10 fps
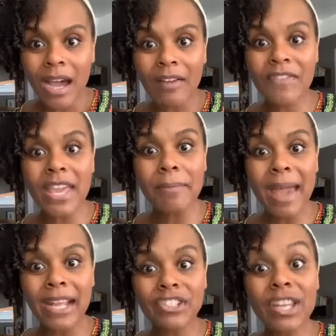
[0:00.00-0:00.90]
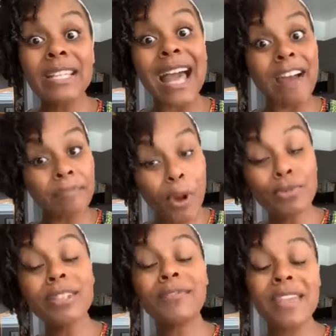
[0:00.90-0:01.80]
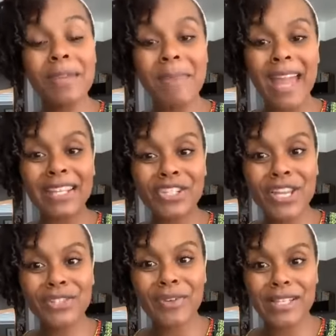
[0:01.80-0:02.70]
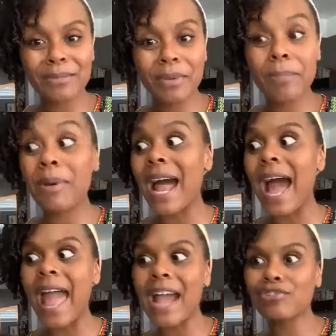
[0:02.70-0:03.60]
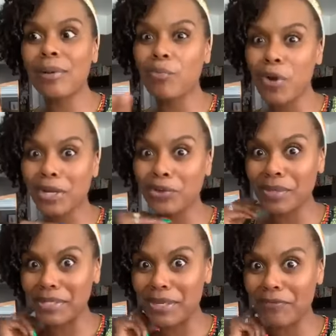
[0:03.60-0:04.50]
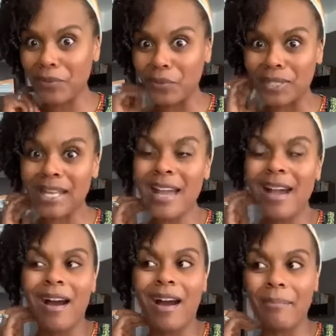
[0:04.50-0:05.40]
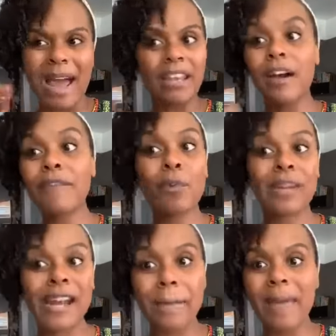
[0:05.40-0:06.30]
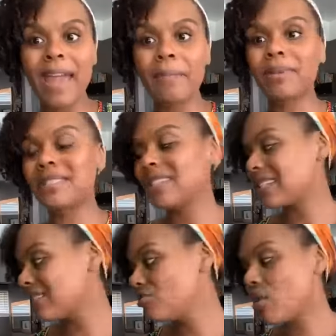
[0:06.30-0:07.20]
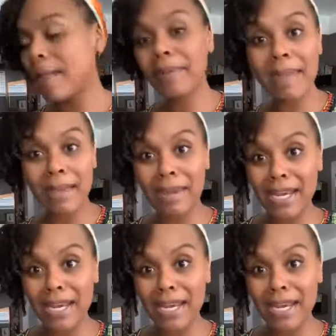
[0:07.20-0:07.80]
A vegan mac and cheese. I've posted a vegan mac and cheese recipe, but I actually am working on a different one. I love the one that I make, but since, you know, I've been making my